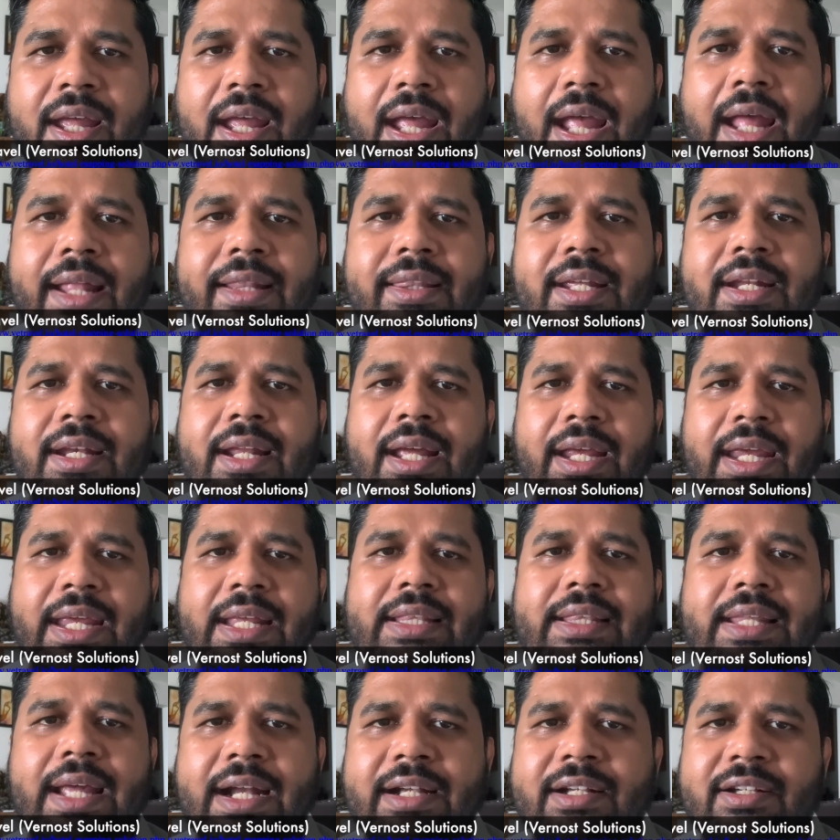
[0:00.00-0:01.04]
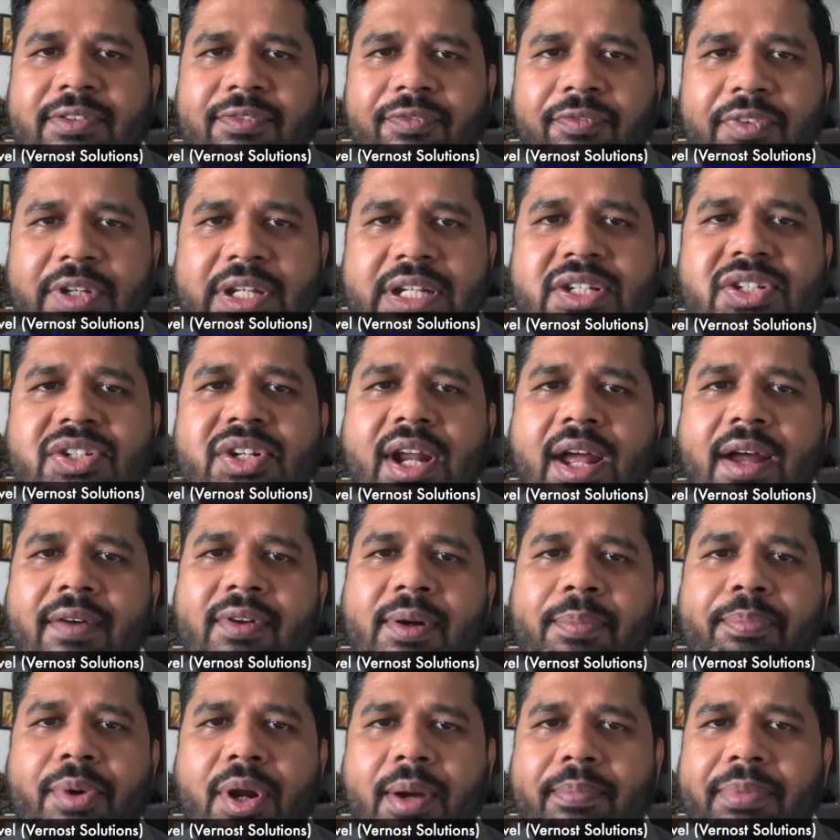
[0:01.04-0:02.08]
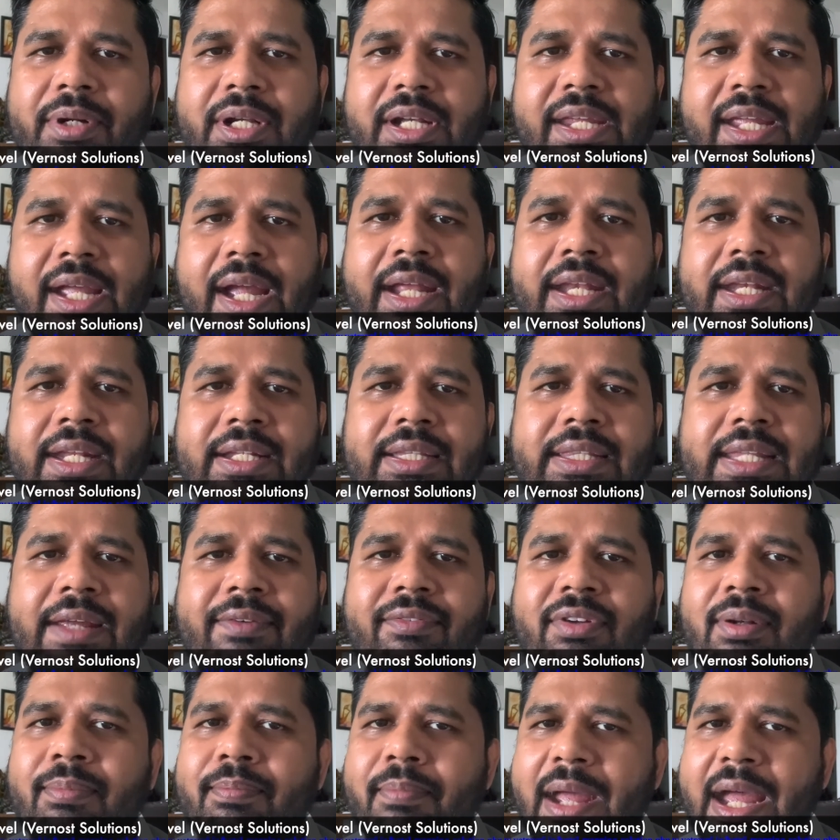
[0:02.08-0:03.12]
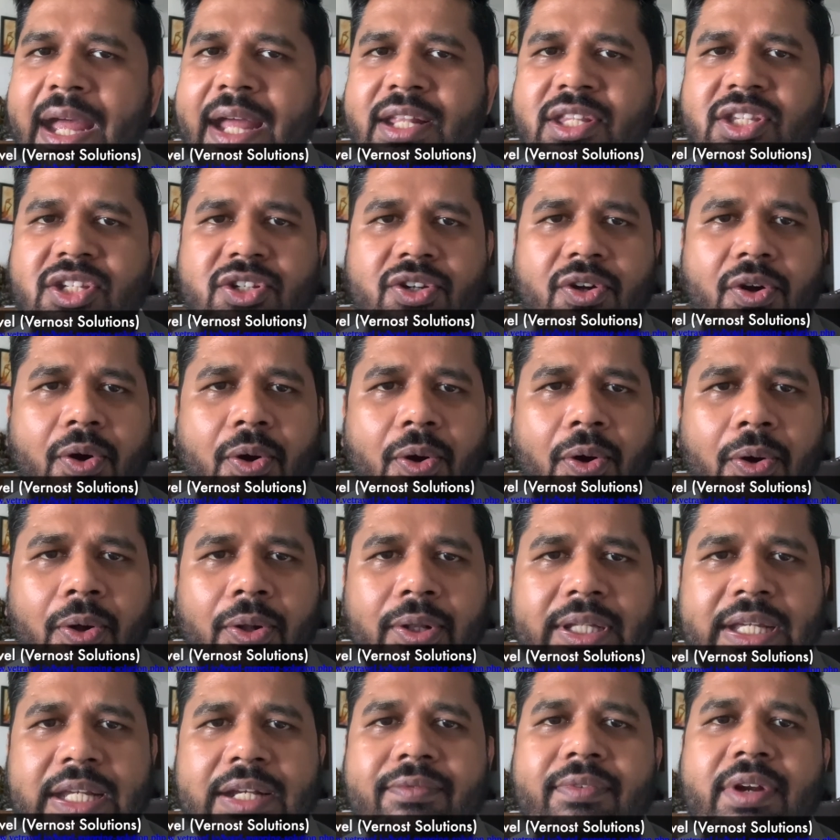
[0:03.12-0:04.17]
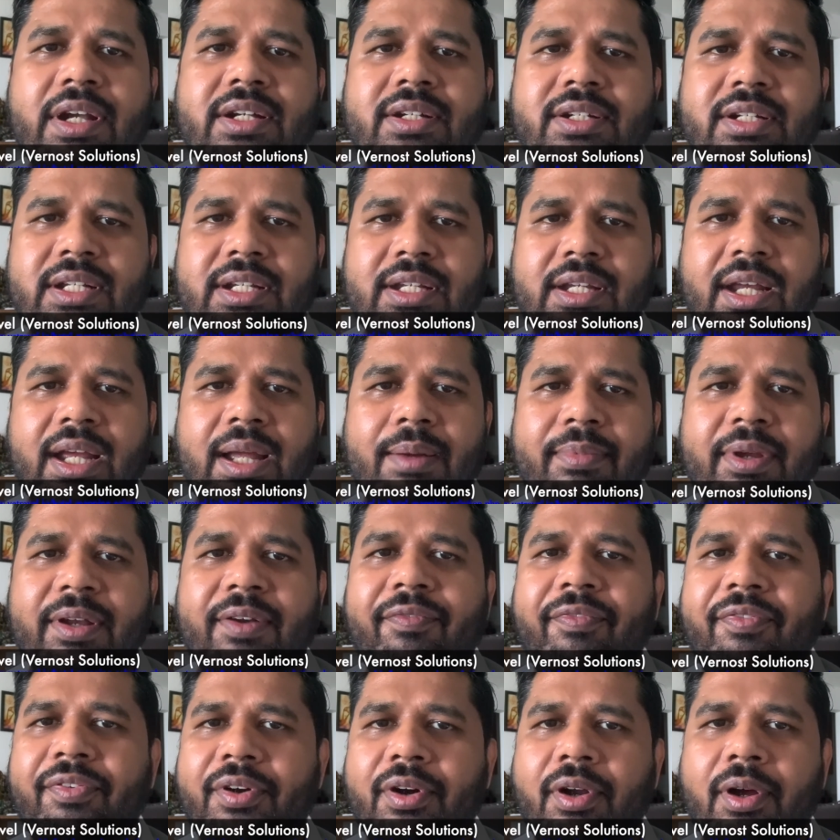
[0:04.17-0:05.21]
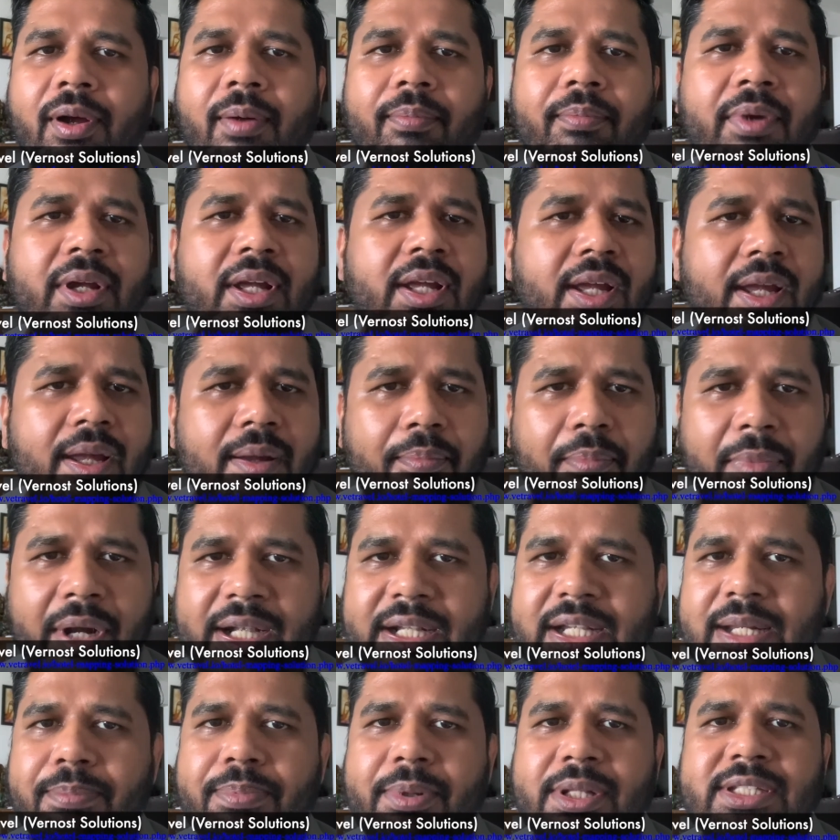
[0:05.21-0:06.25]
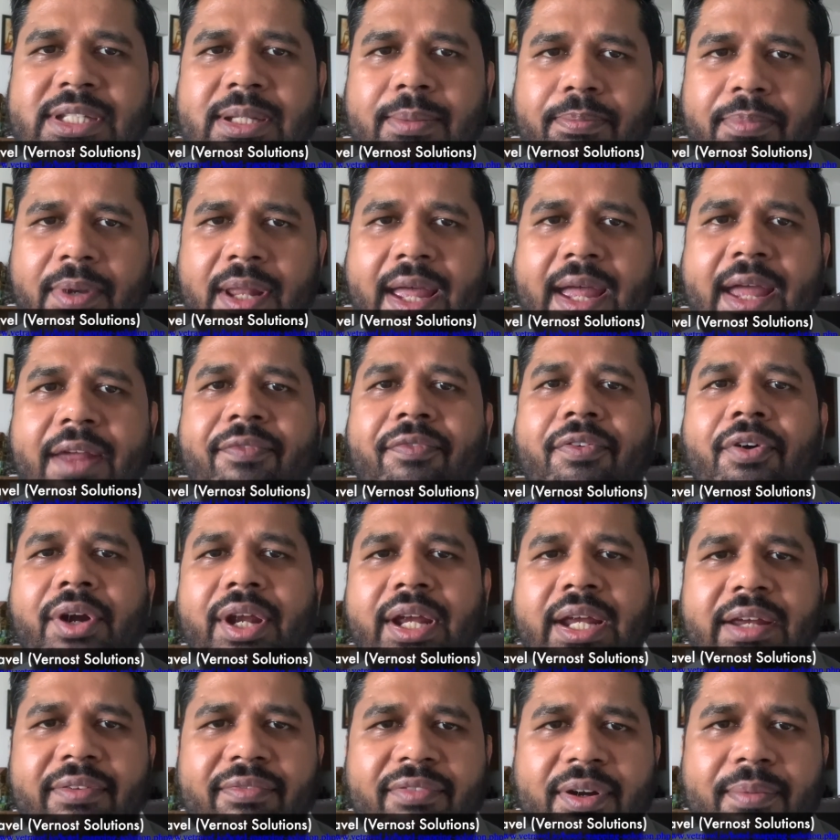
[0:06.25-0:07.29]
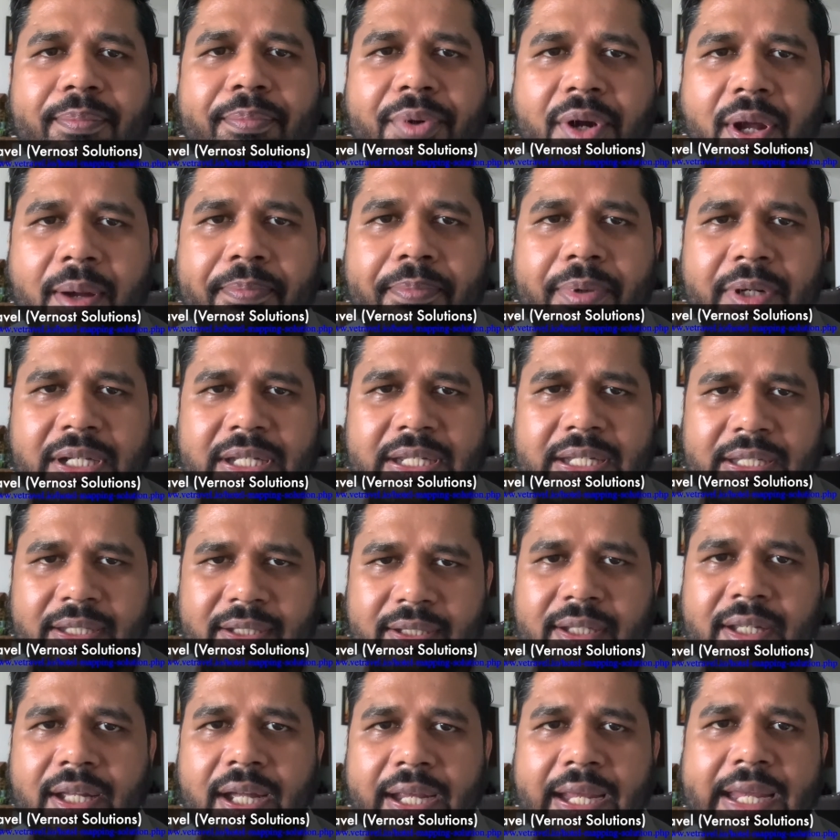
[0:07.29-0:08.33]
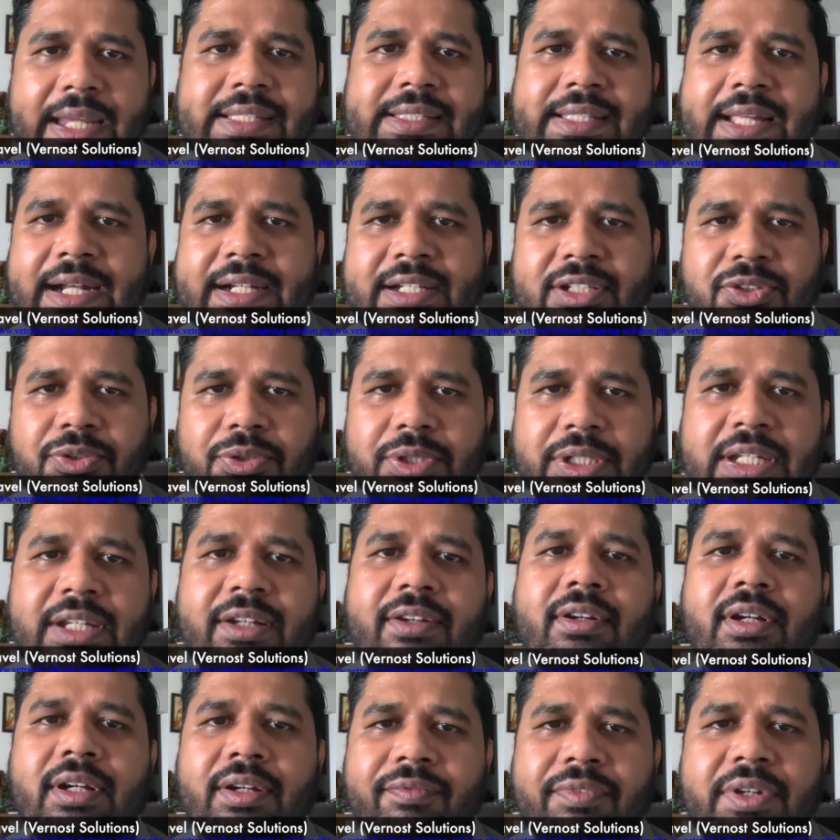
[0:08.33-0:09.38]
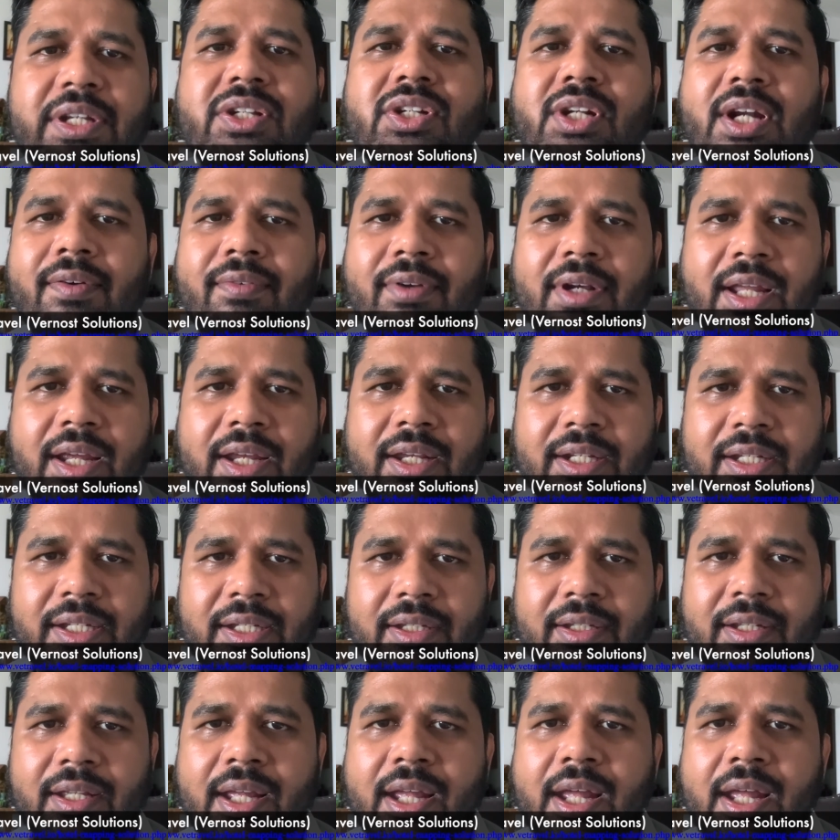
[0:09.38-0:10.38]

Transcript: And then again, that V travel property ID, they will match all the inventory coming from multiple supplier for a given property against that unique uh, travel ID.